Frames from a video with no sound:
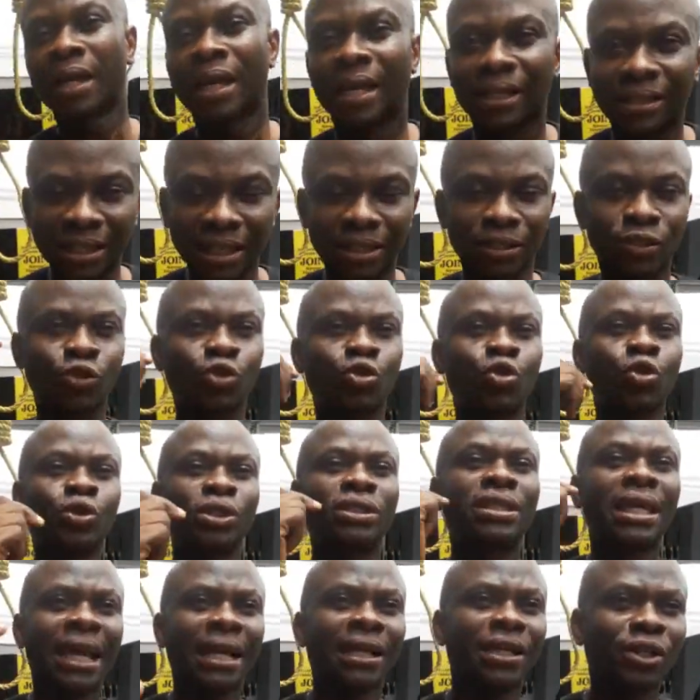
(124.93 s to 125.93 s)
It is to
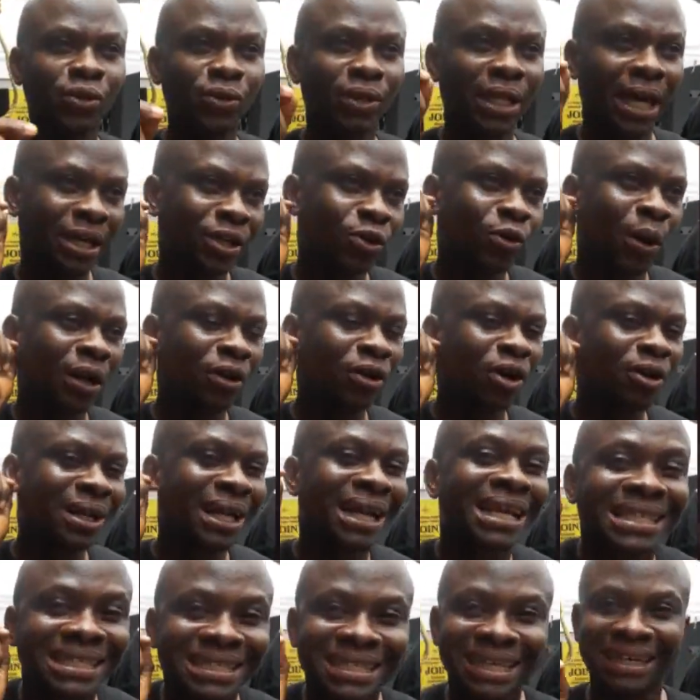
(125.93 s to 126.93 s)
tell you that you are not
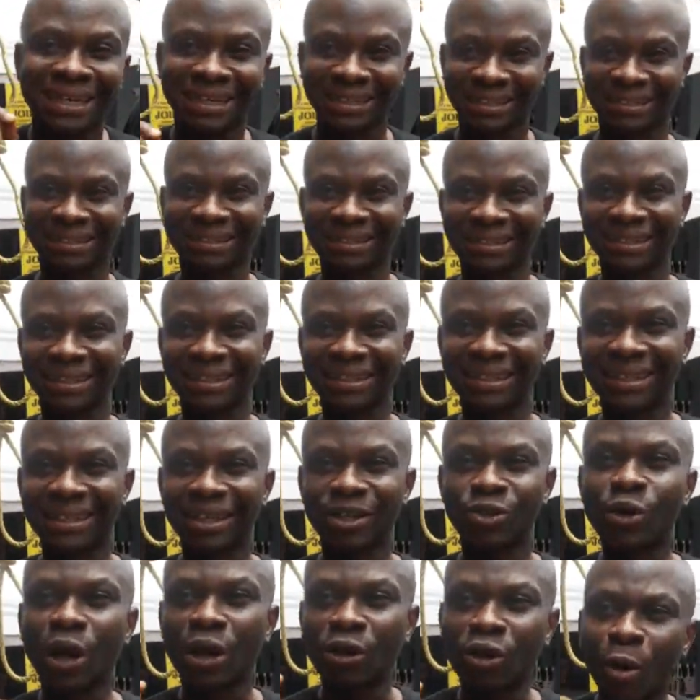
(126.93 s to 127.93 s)
listening.
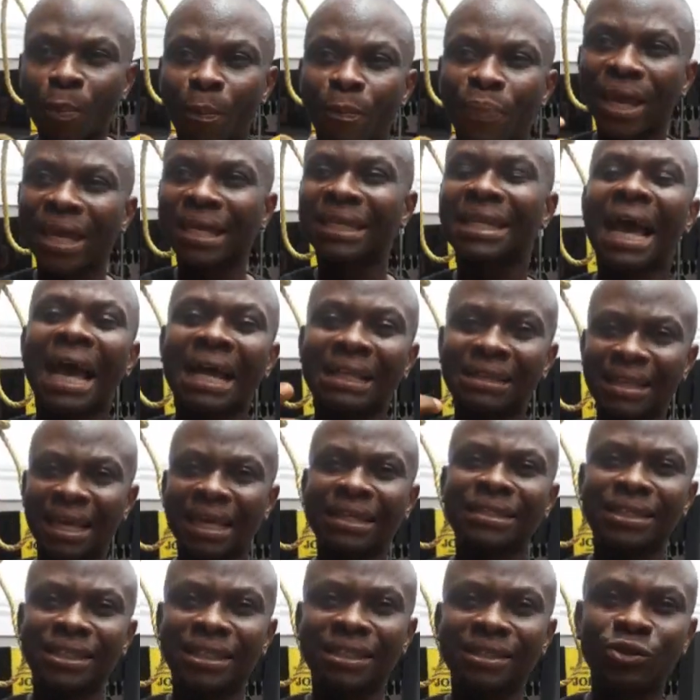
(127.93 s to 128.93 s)
You are not paying
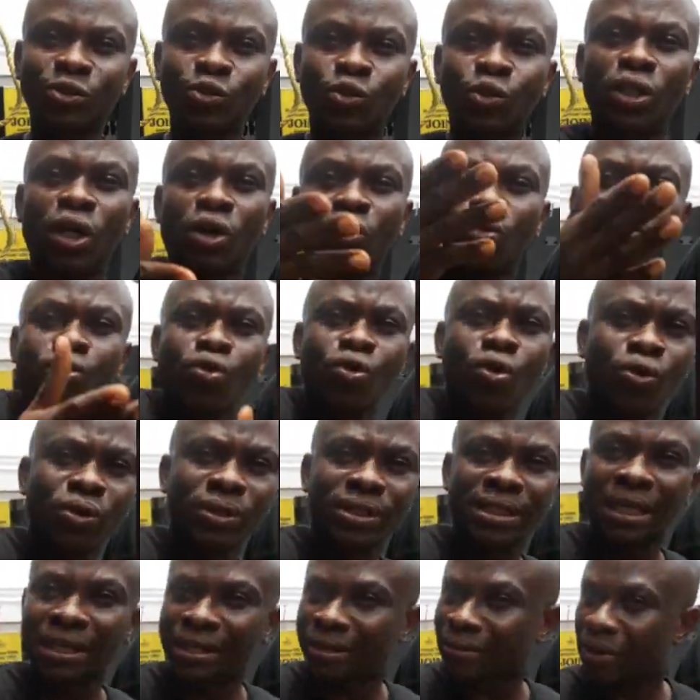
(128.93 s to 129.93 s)
attention to the
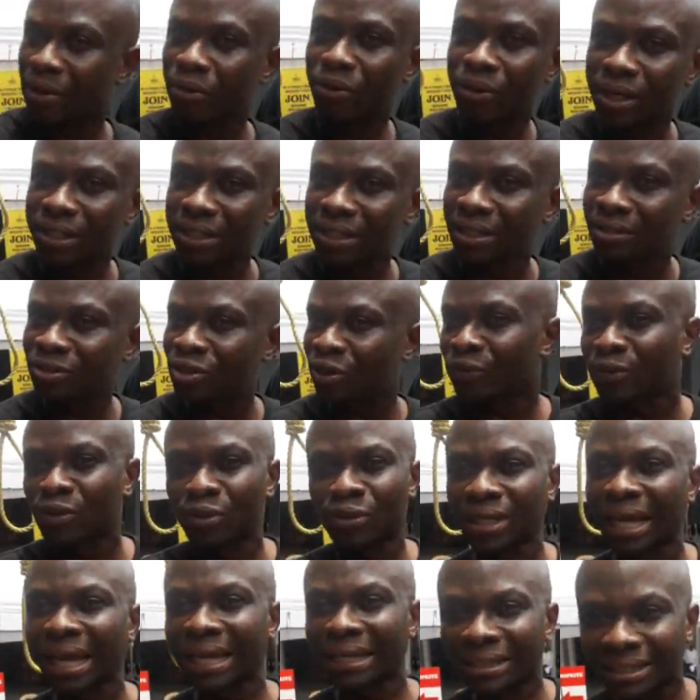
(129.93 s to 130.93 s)
rules and regulations of
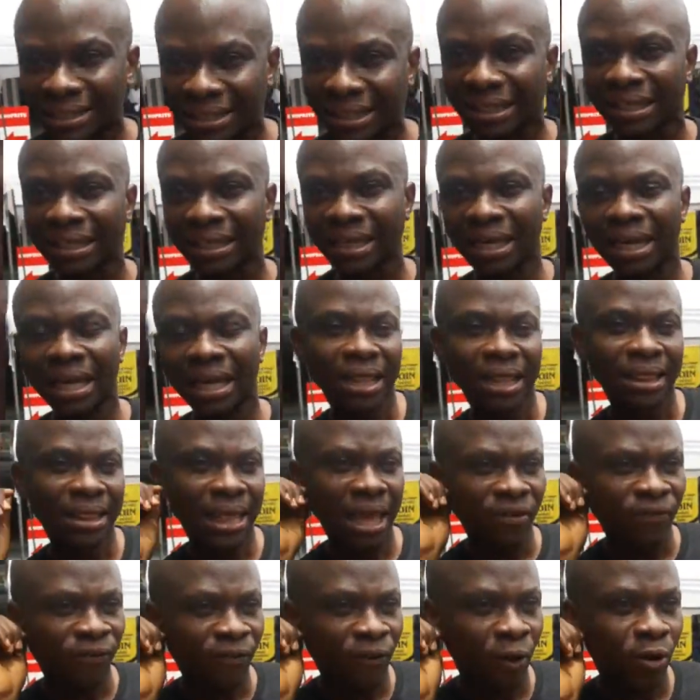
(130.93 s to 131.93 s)
society.
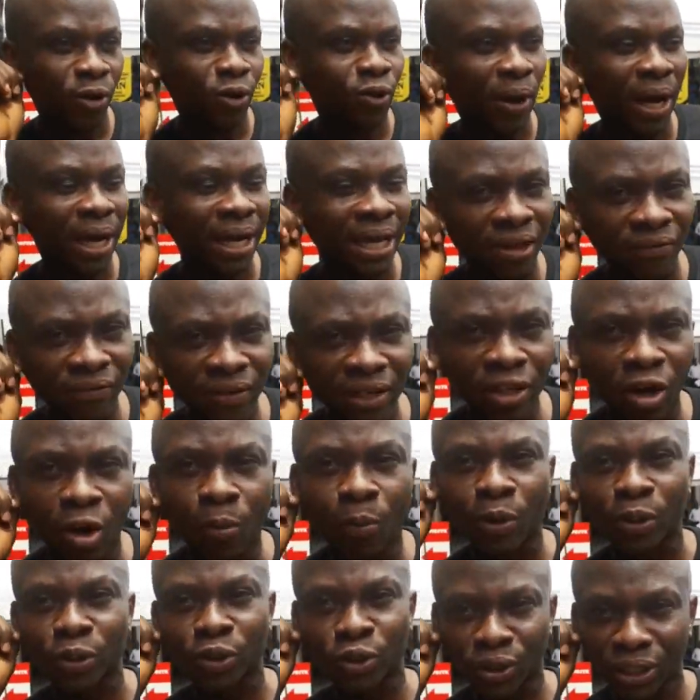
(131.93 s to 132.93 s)
Therefore, you are given the
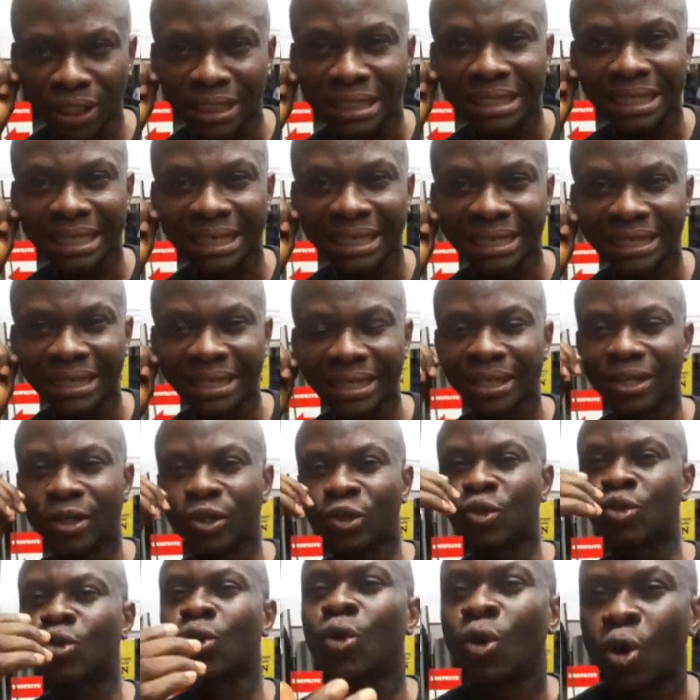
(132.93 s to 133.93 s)
opportunity
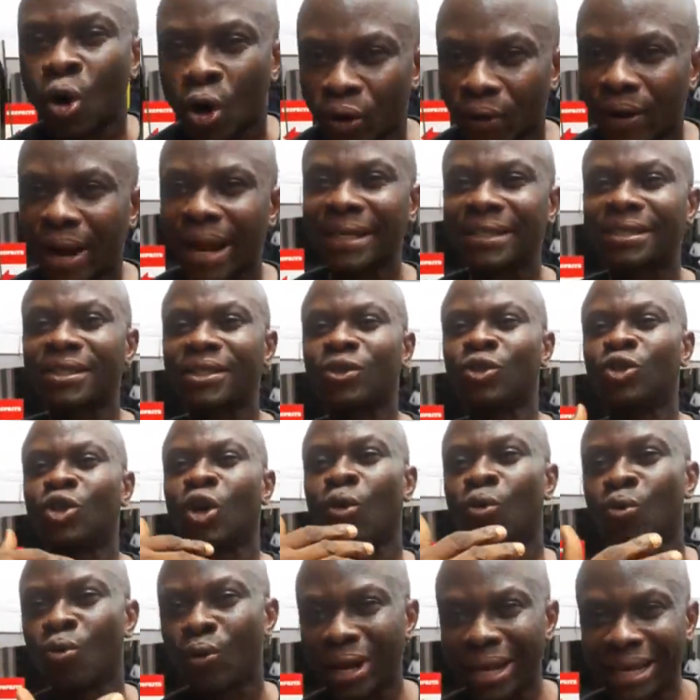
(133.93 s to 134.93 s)
to correct
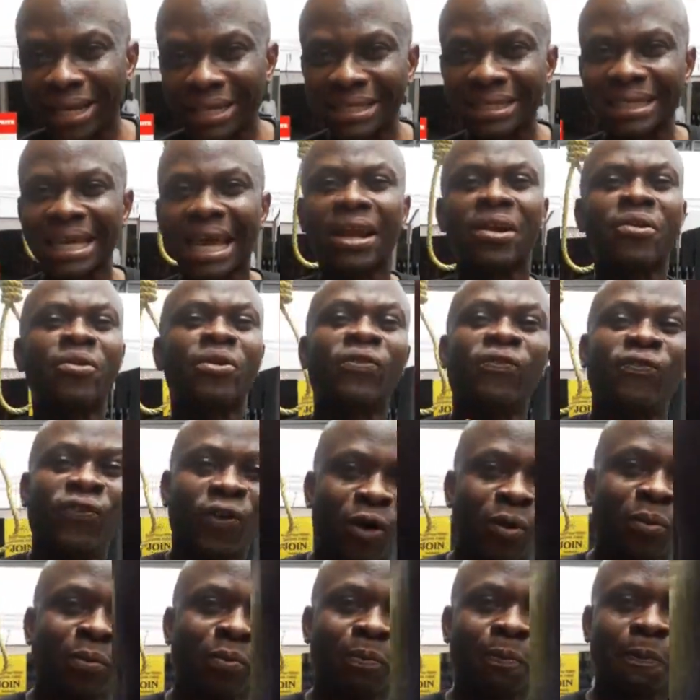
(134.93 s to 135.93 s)
your ways and
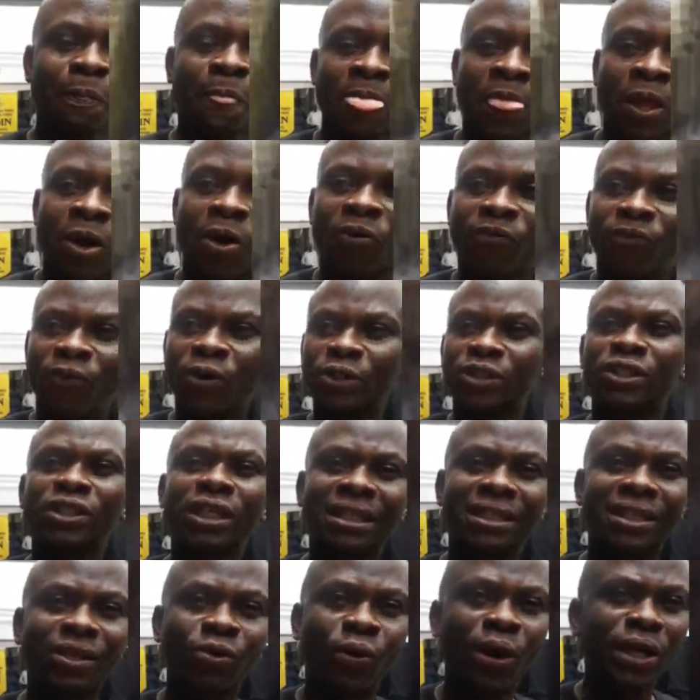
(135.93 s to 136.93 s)
reform.
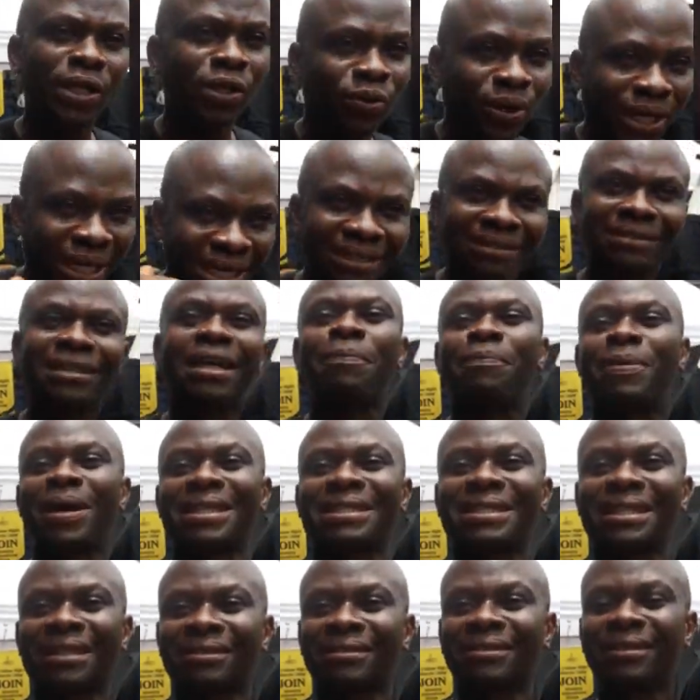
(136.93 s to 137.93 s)
Unfortunately, when you kill the
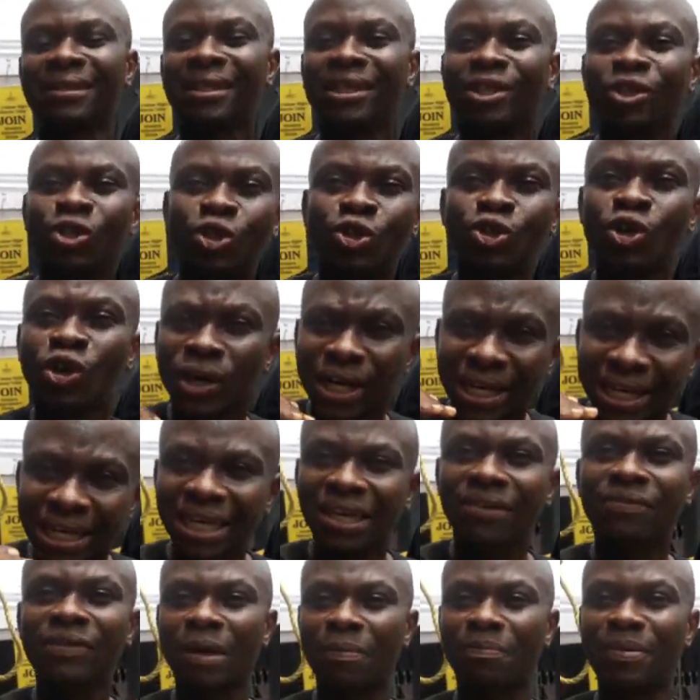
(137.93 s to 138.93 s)
person, you don't
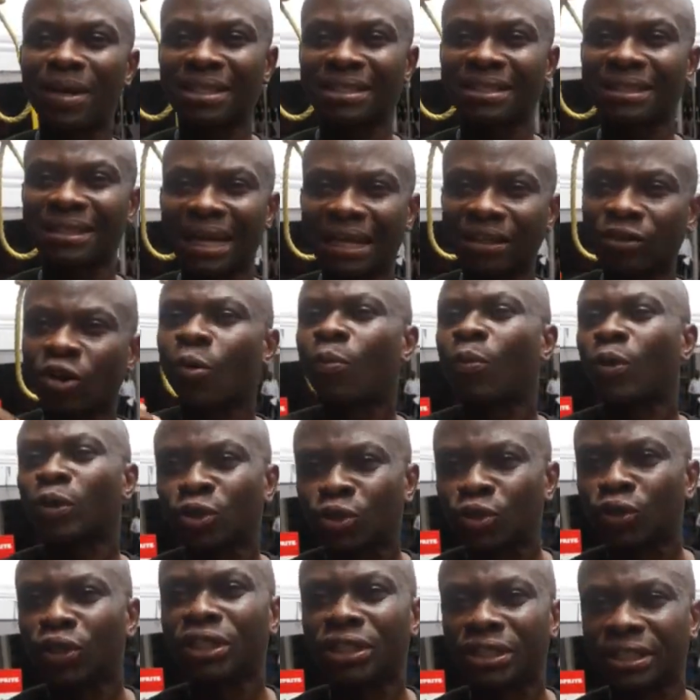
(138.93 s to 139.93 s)
give the person that
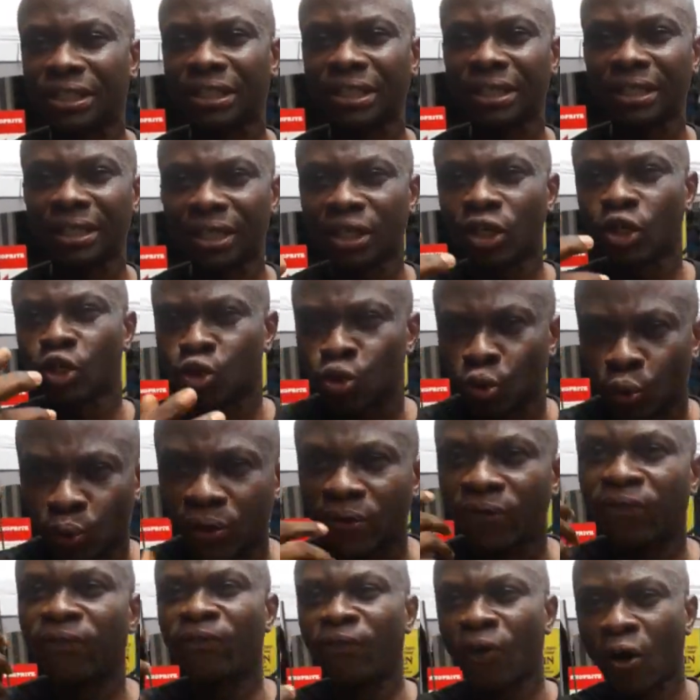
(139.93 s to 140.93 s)
opportunity
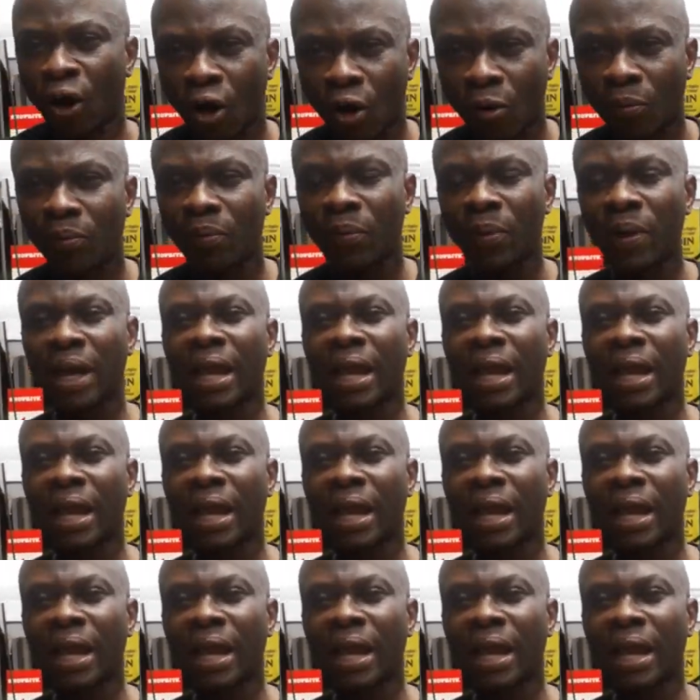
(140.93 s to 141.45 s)
to reform